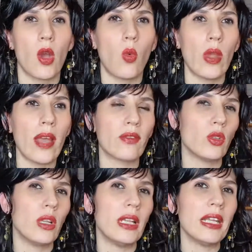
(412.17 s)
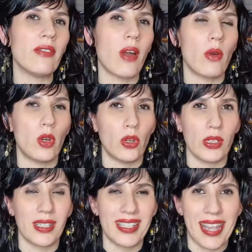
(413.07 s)
We have to leave our
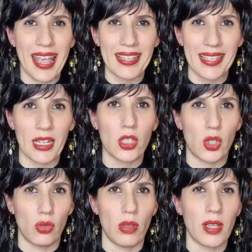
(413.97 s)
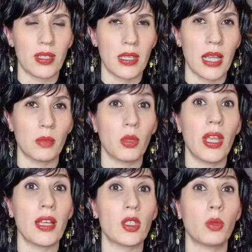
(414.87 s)
audience guessing too. That's nice, but
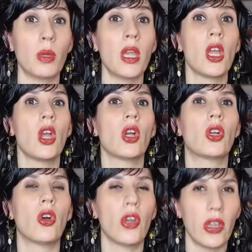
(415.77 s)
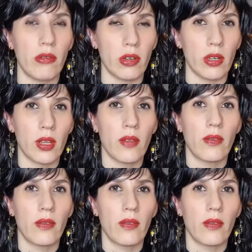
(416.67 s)
it has to be coherent.